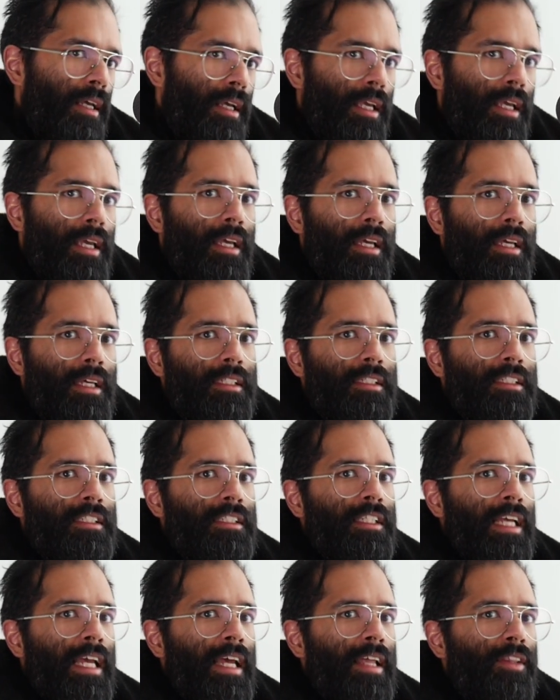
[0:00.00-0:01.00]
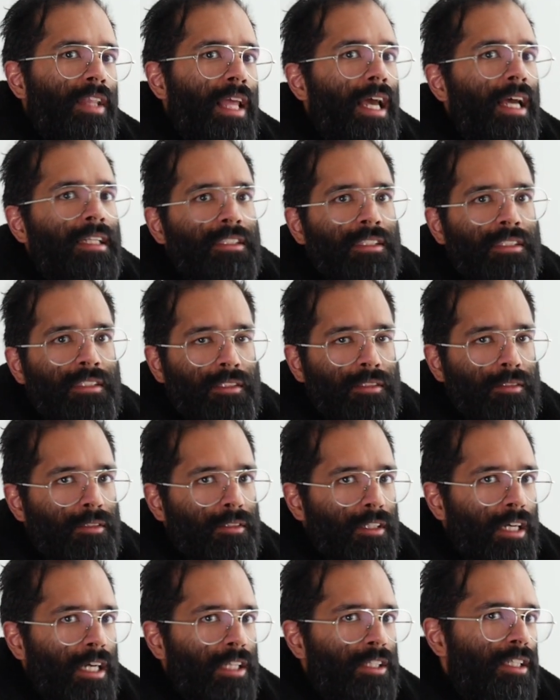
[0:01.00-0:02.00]
And that's,
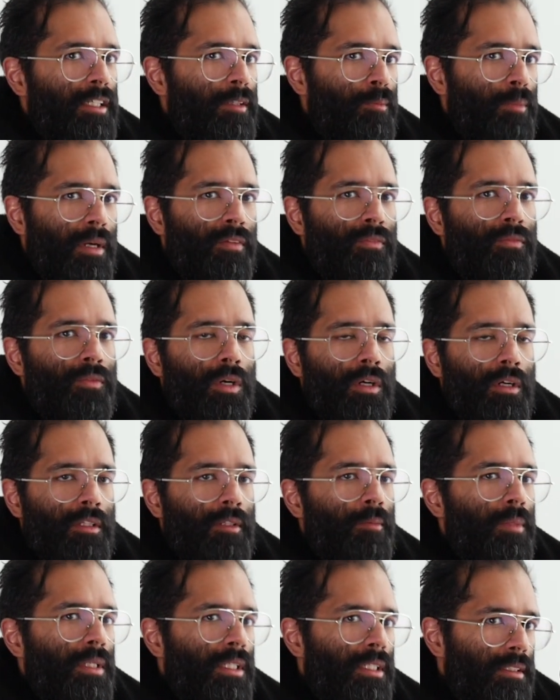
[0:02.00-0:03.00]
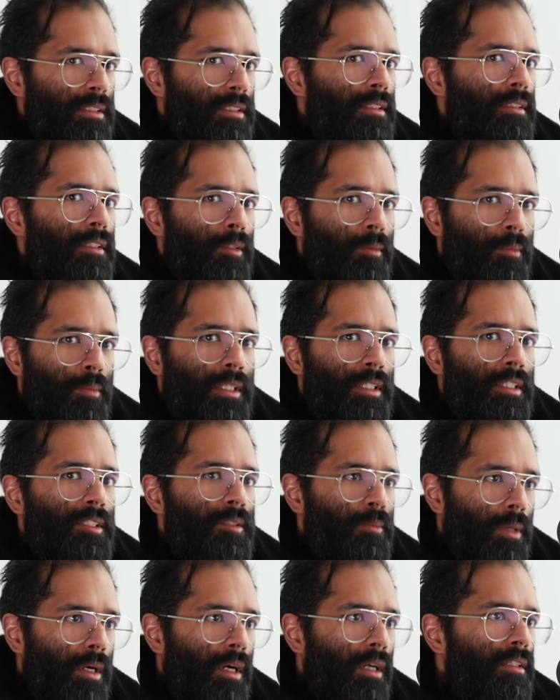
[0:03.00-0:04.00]
I think, by far the biggest
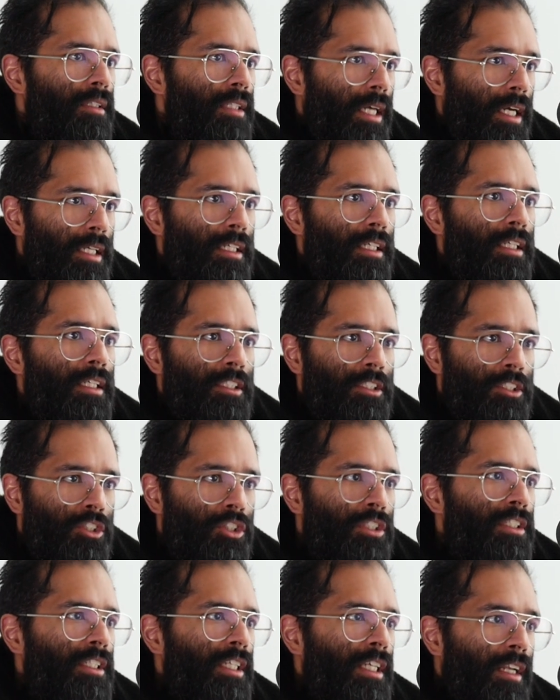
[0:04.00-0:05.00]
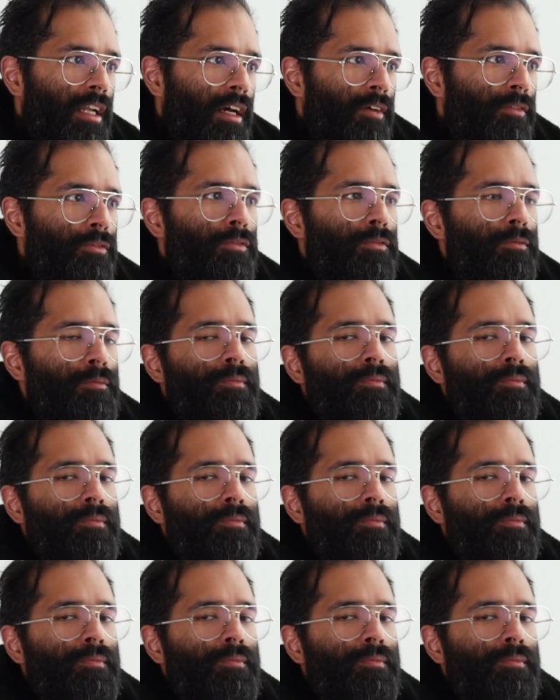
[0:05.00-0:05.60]
bottleneck is just enough,